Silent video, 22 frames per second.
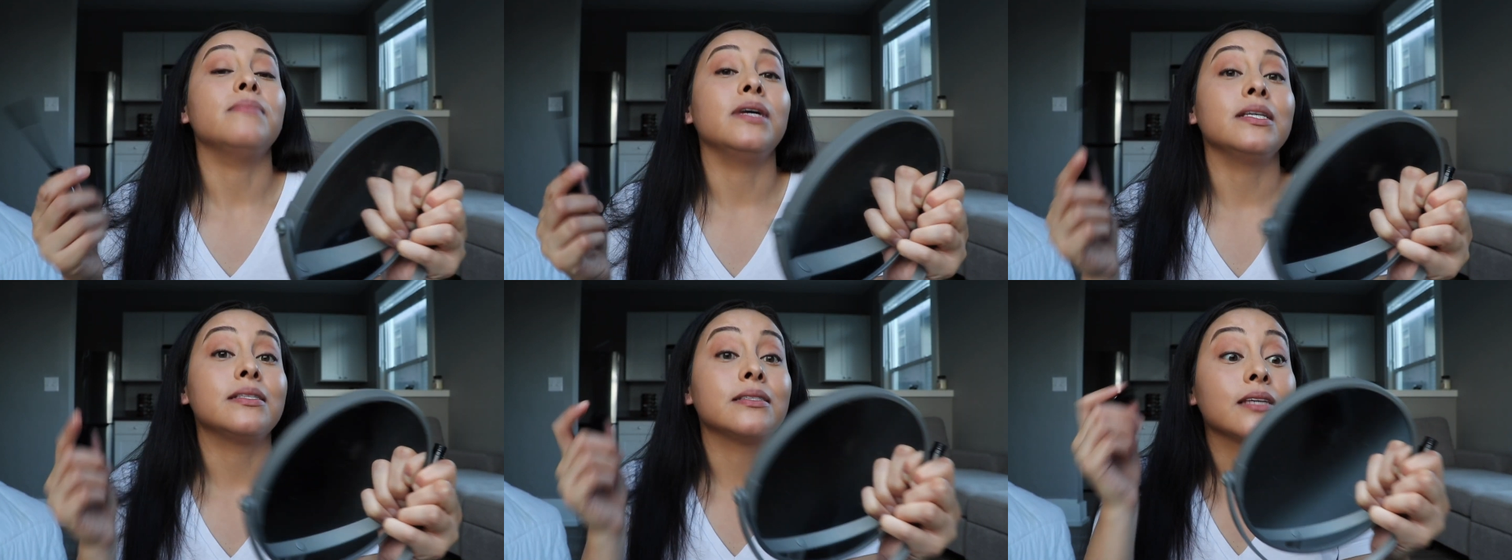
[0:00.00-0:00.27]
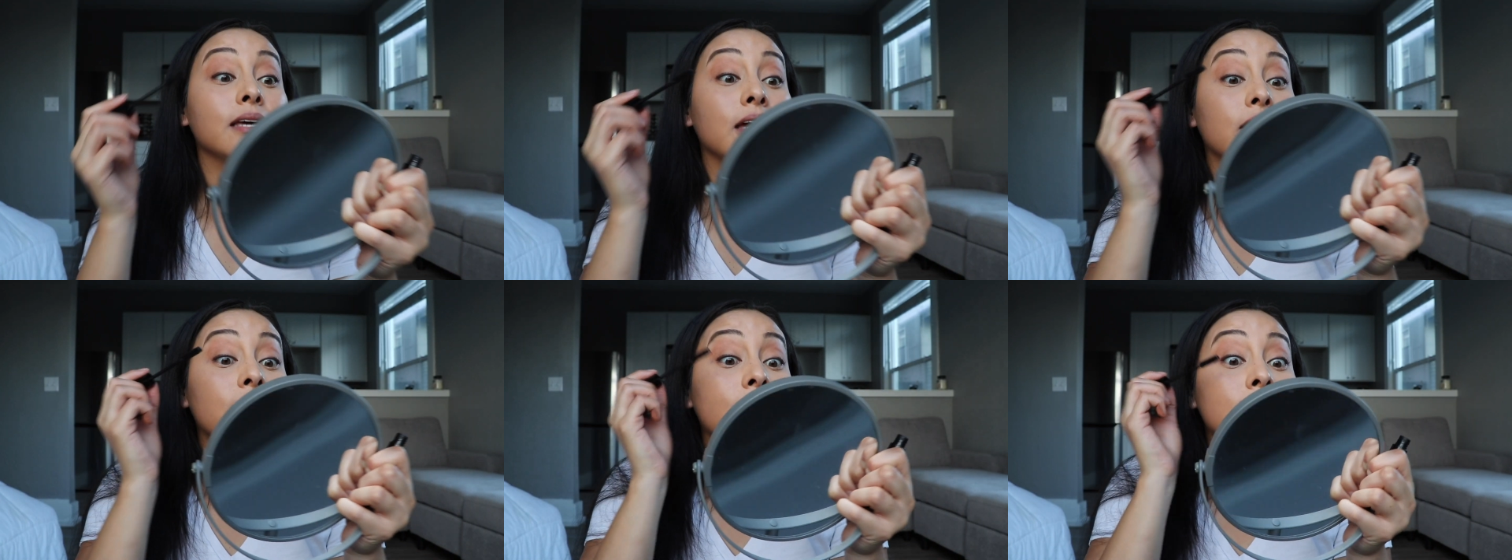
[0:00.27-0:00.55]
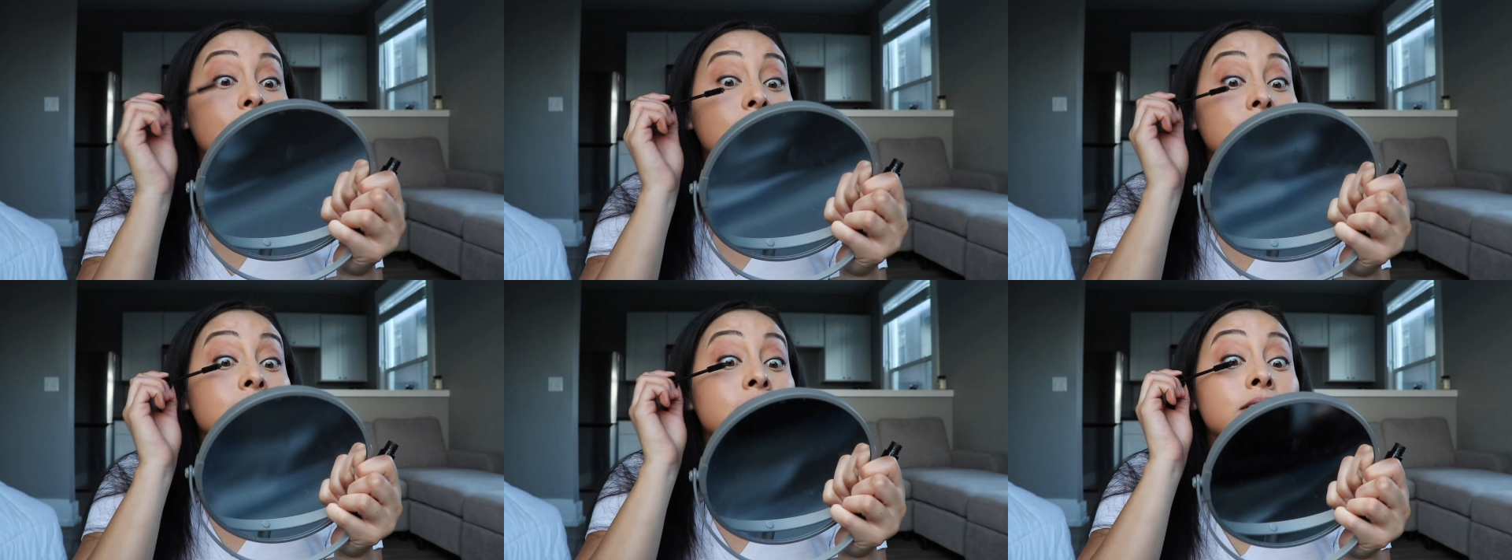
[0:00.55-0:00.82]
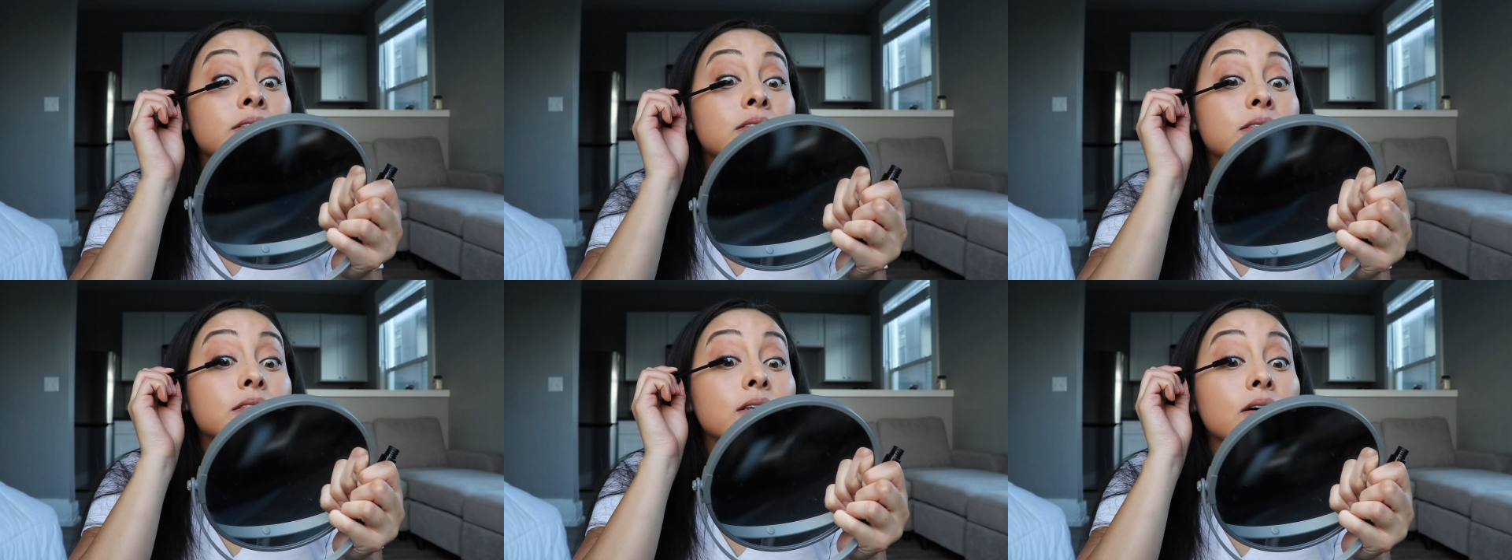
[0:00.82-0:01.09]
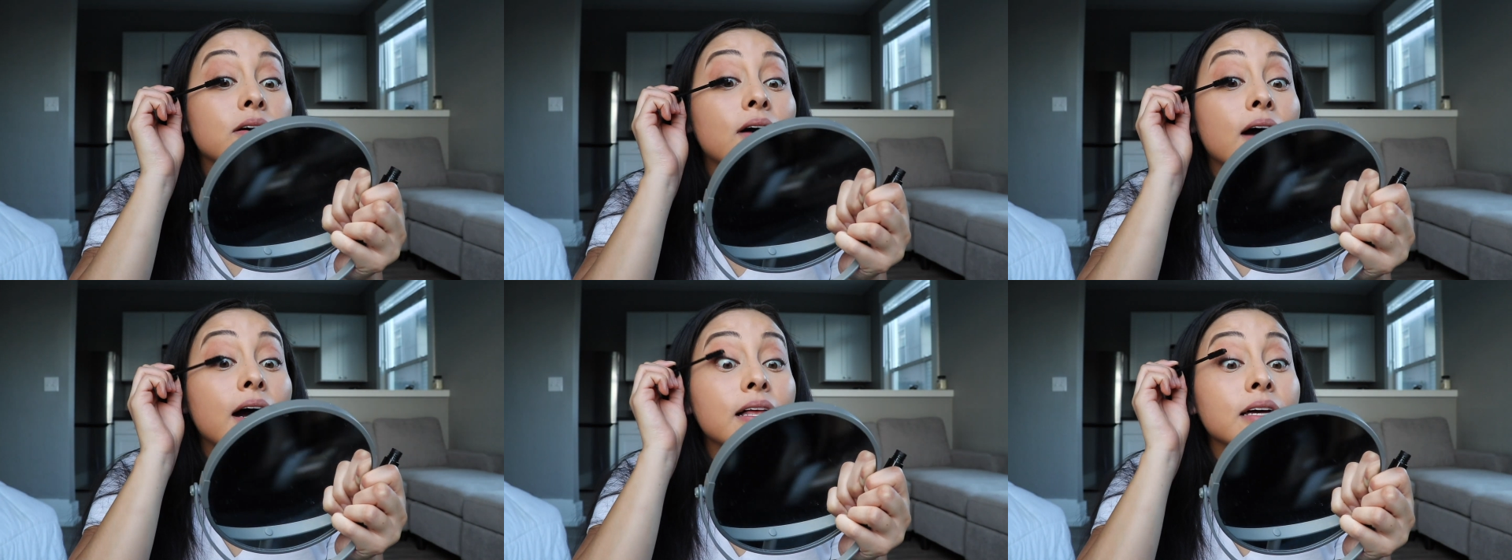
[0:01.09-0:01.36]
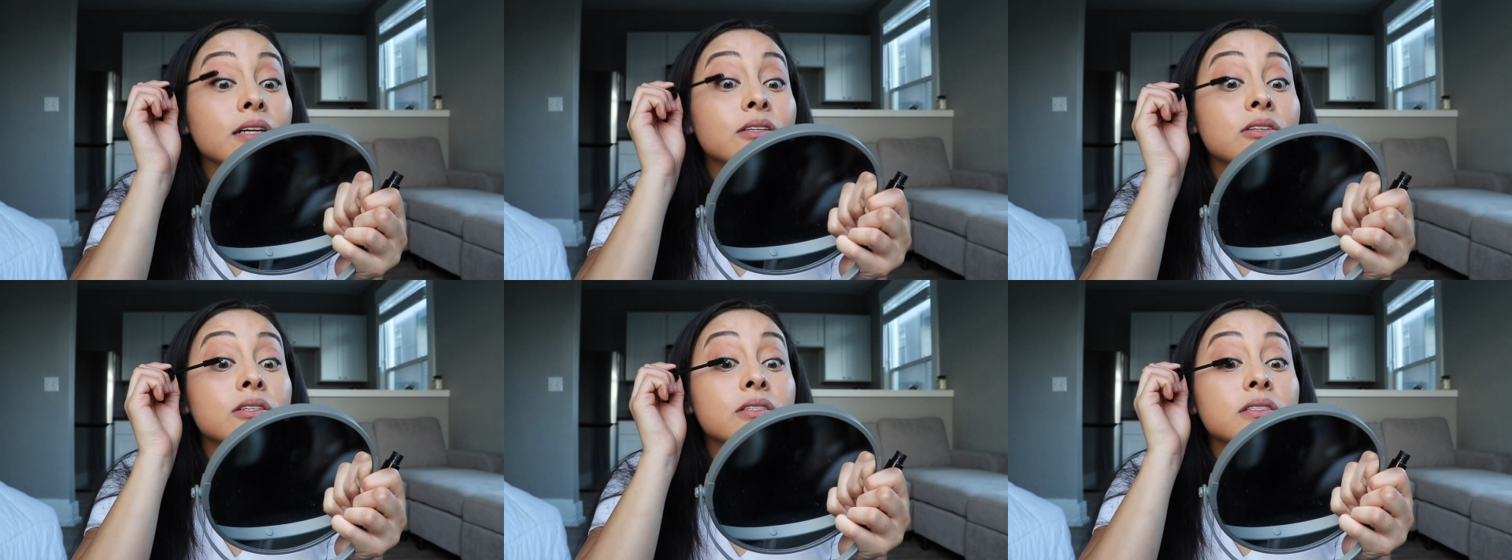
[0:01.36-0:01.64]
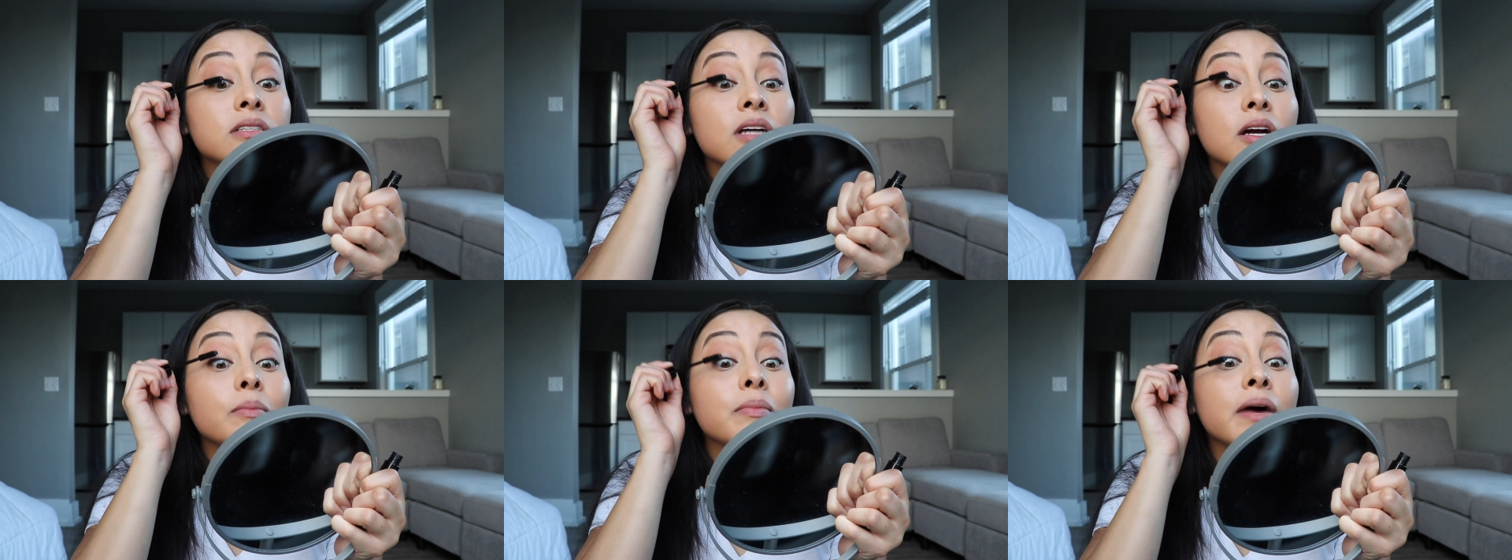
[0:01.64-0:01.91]
mascara. So I like to
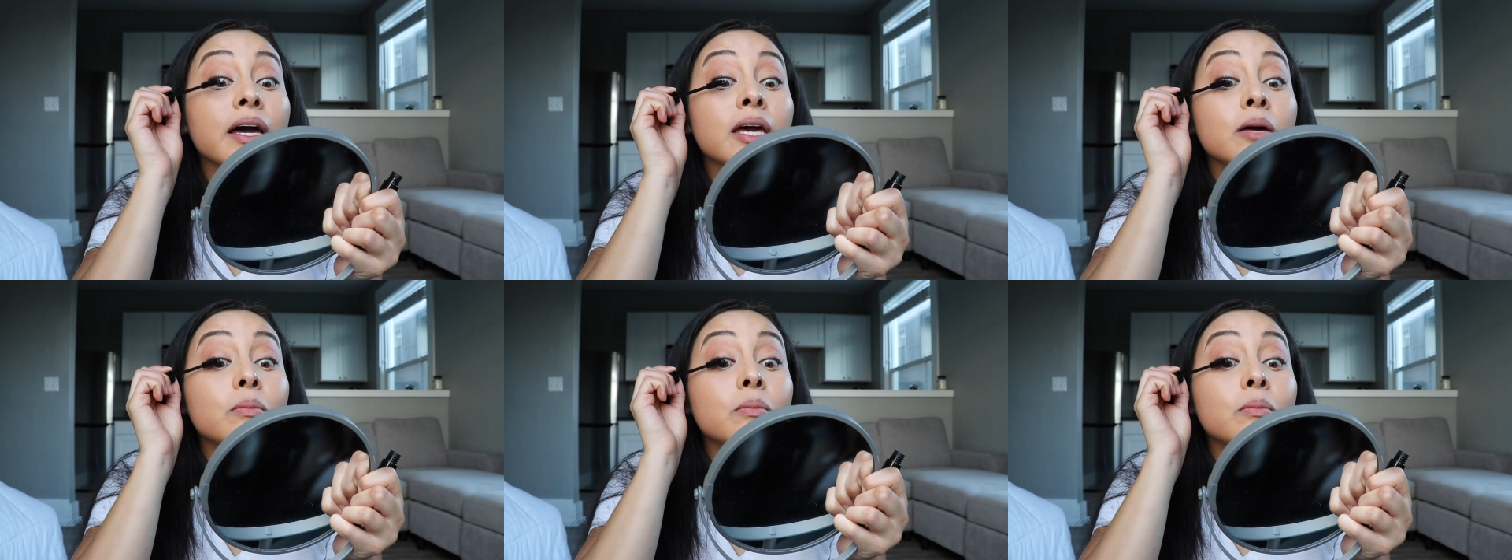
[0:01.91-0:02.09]
start by